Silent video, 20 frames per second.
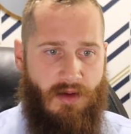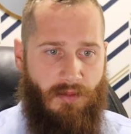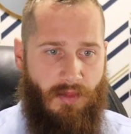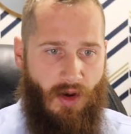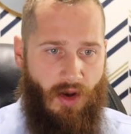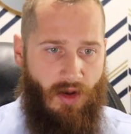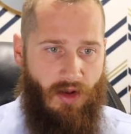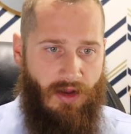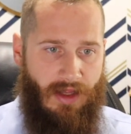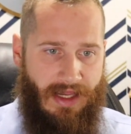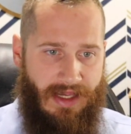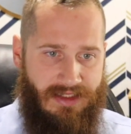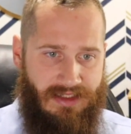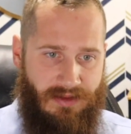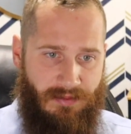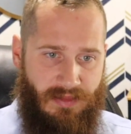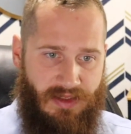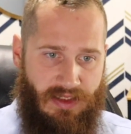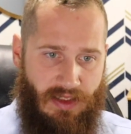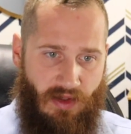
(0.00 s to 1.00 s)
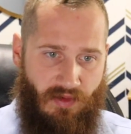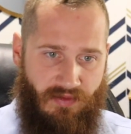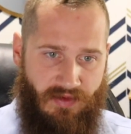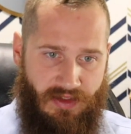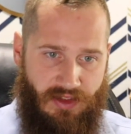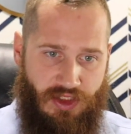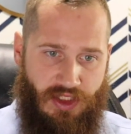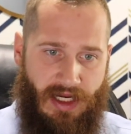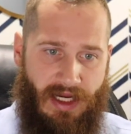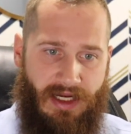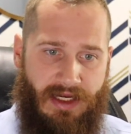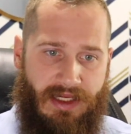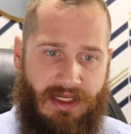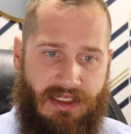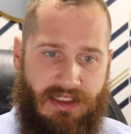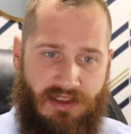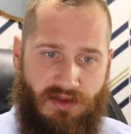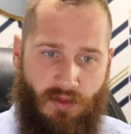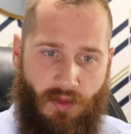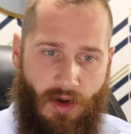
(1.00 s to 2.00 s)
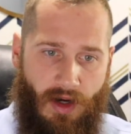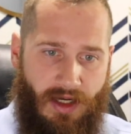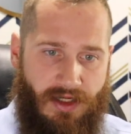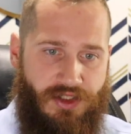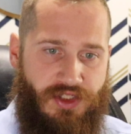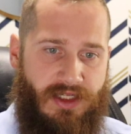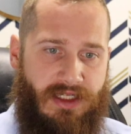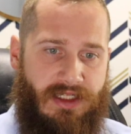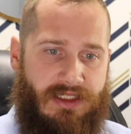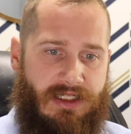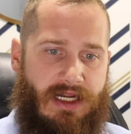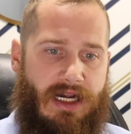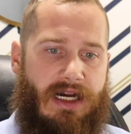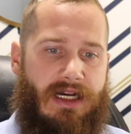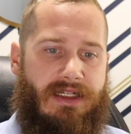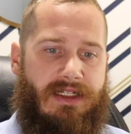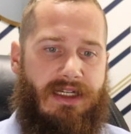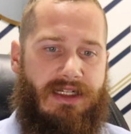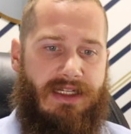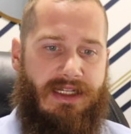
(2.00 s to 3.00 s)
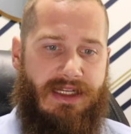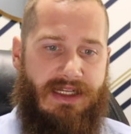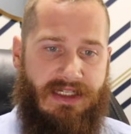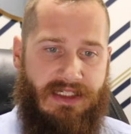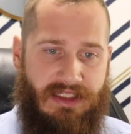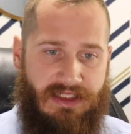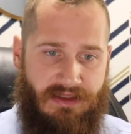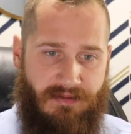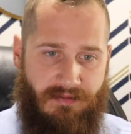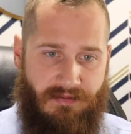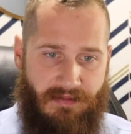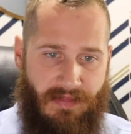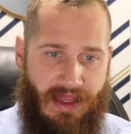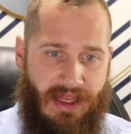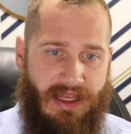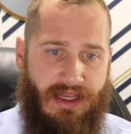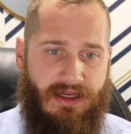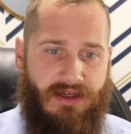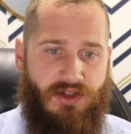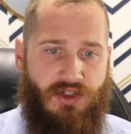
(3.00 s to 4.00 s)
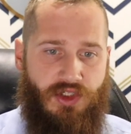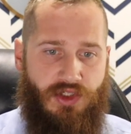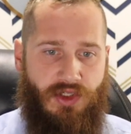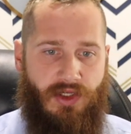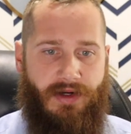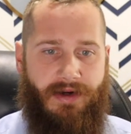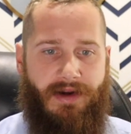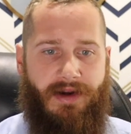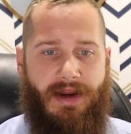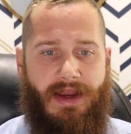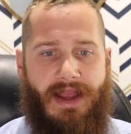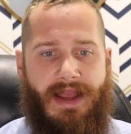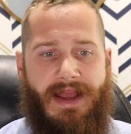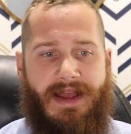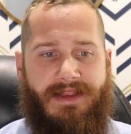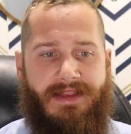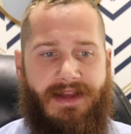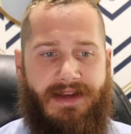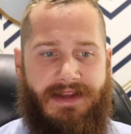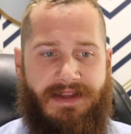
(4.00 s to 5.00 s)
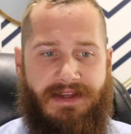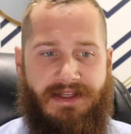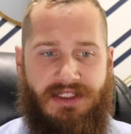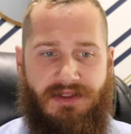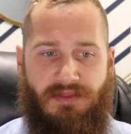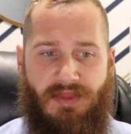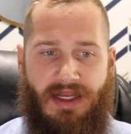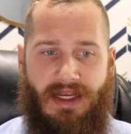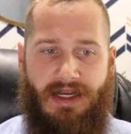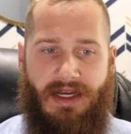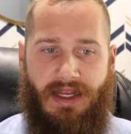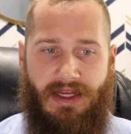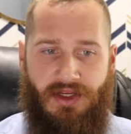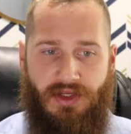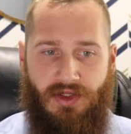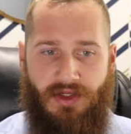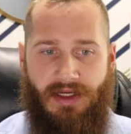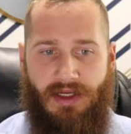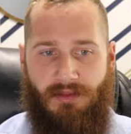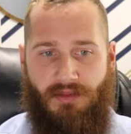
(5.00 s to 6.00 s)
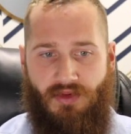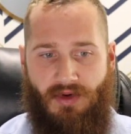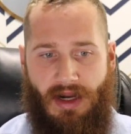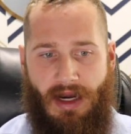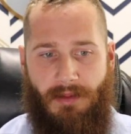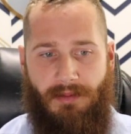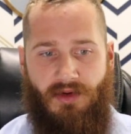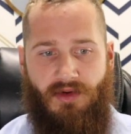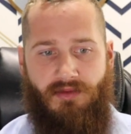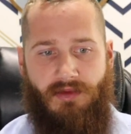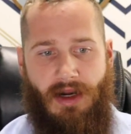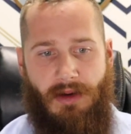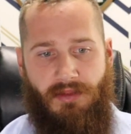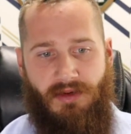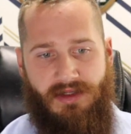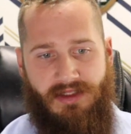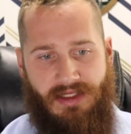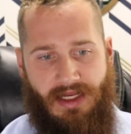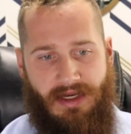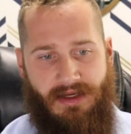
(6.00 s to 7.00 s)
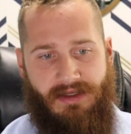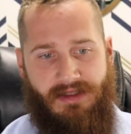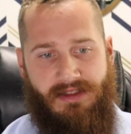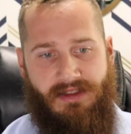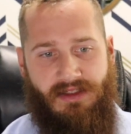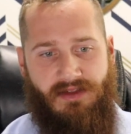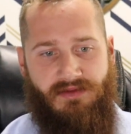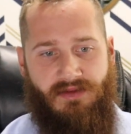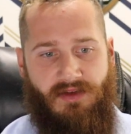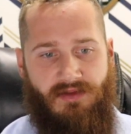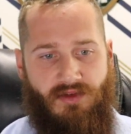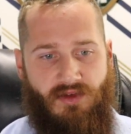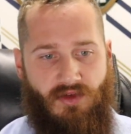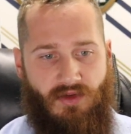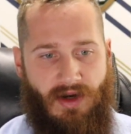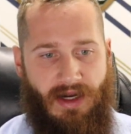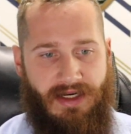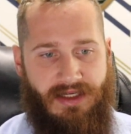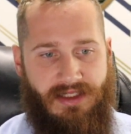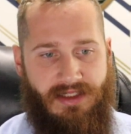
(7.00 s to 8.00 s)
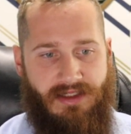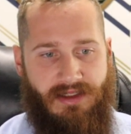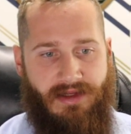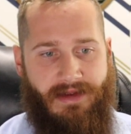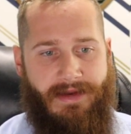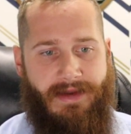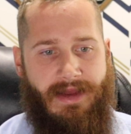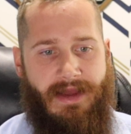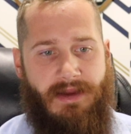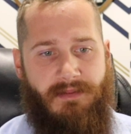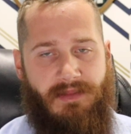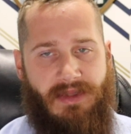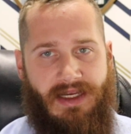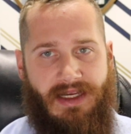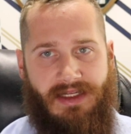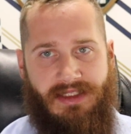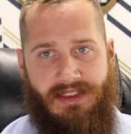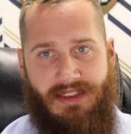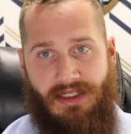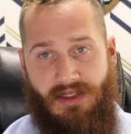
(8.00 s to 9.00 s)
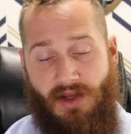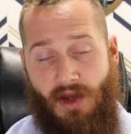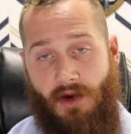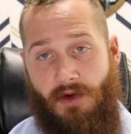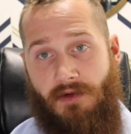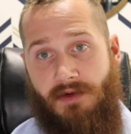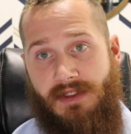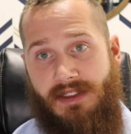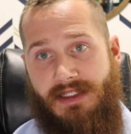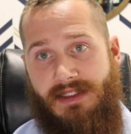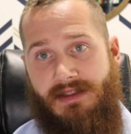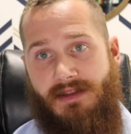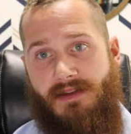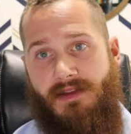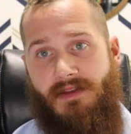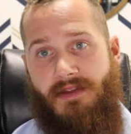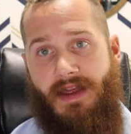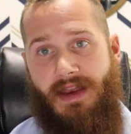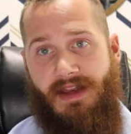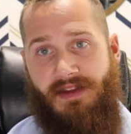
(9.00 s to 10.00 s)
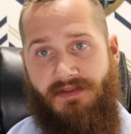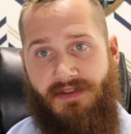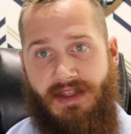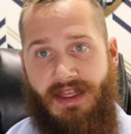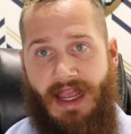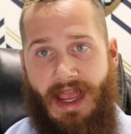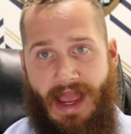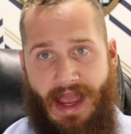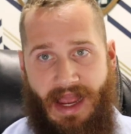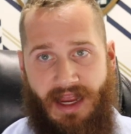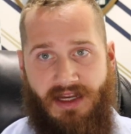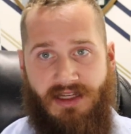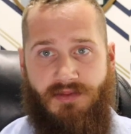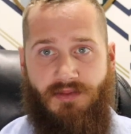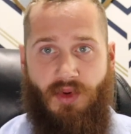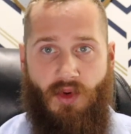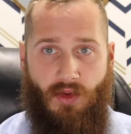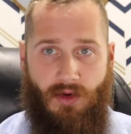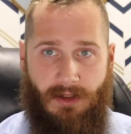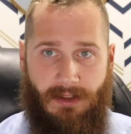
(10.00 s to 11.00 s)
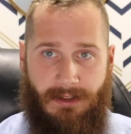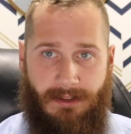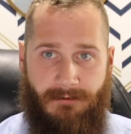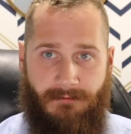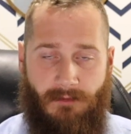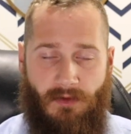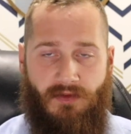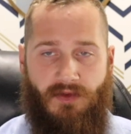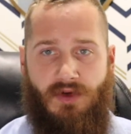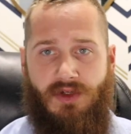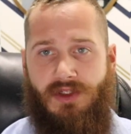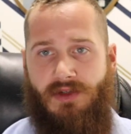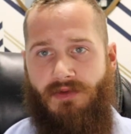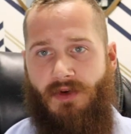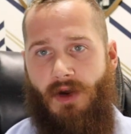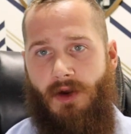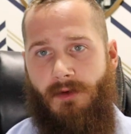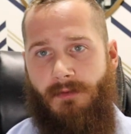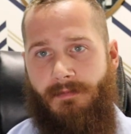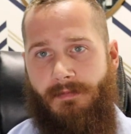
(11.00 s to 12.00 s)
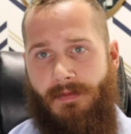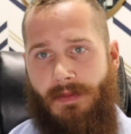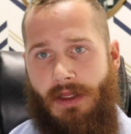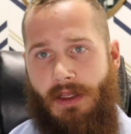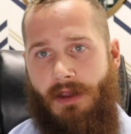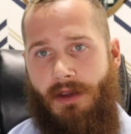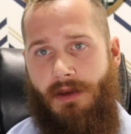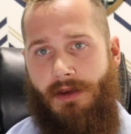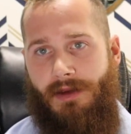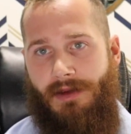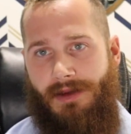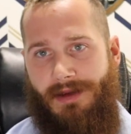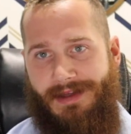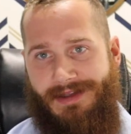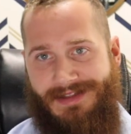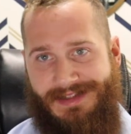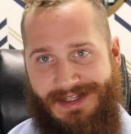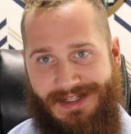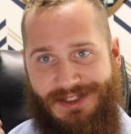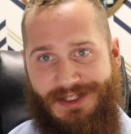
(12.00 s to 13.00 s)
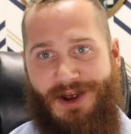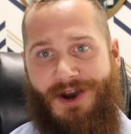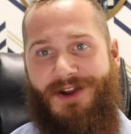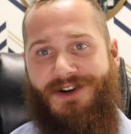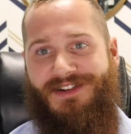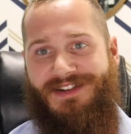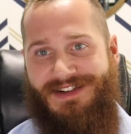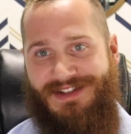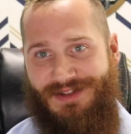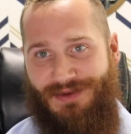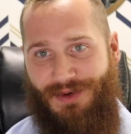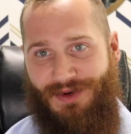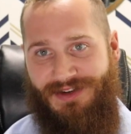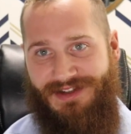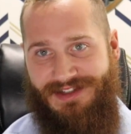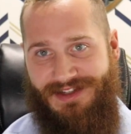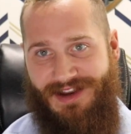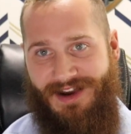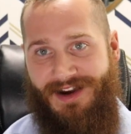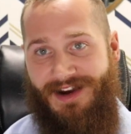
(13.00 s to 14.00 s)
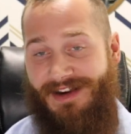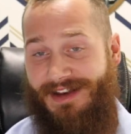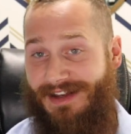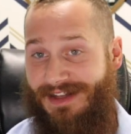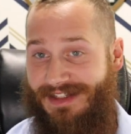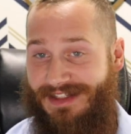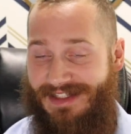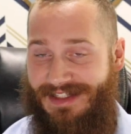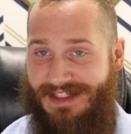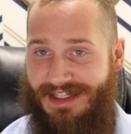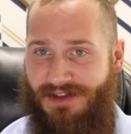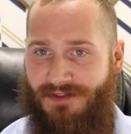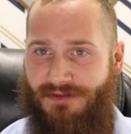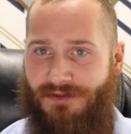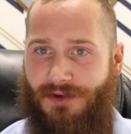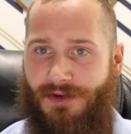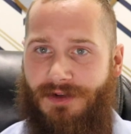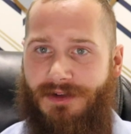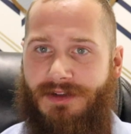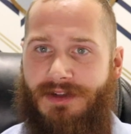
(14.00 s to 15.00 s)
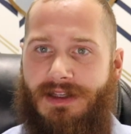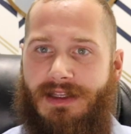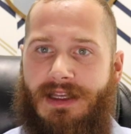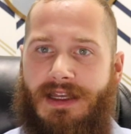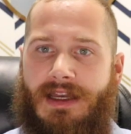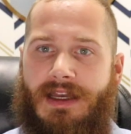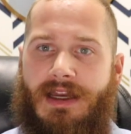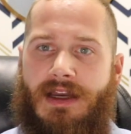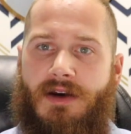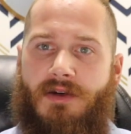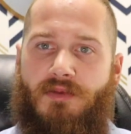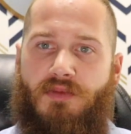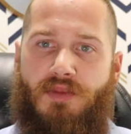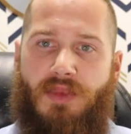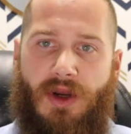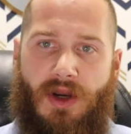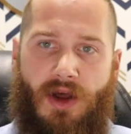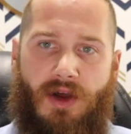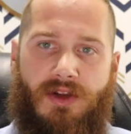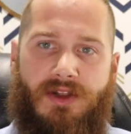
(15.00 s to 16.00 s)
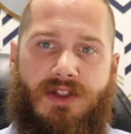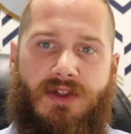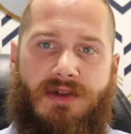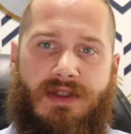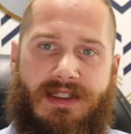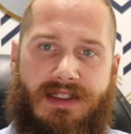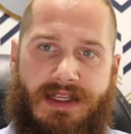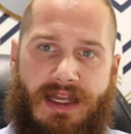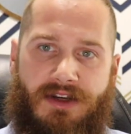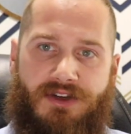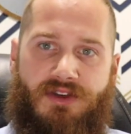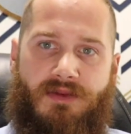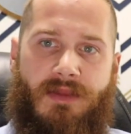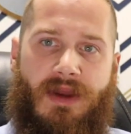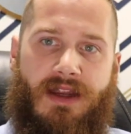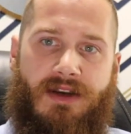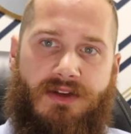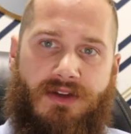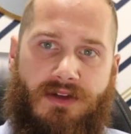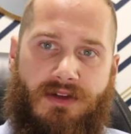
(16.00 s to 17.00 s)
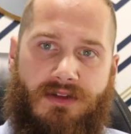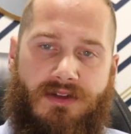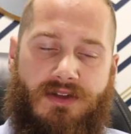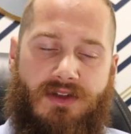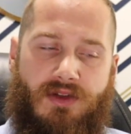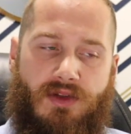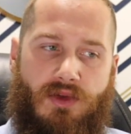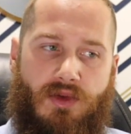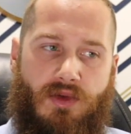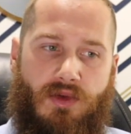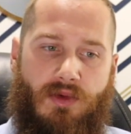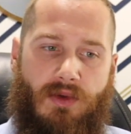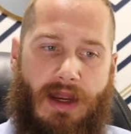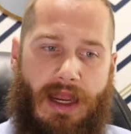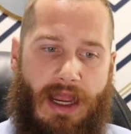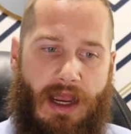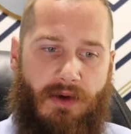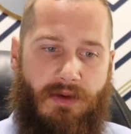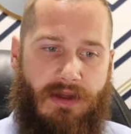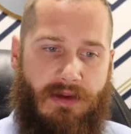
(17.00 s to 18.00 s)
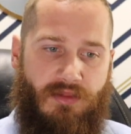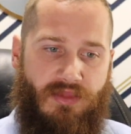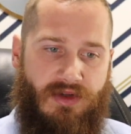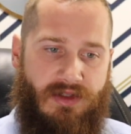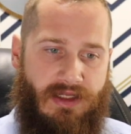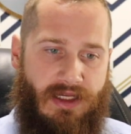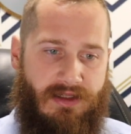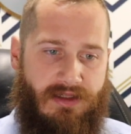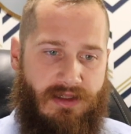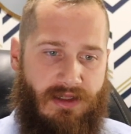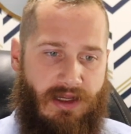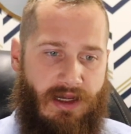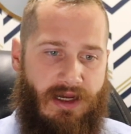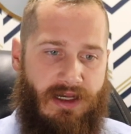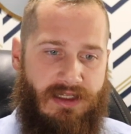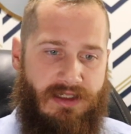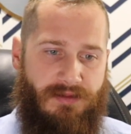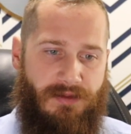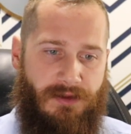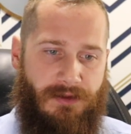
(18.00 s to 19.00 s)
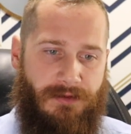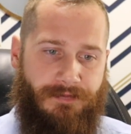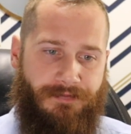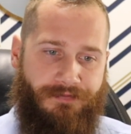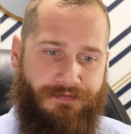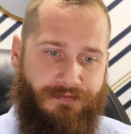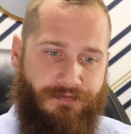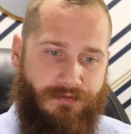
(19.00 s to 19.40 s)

Paul has himself in check. He is watching his conduct. He is making sure that he is being a good and proper representative of Christ because he knows that if he acts poorly, well, first of all, it's dishonoring towards God and it's sinful, but also it's detrimental to how he presents the gospel.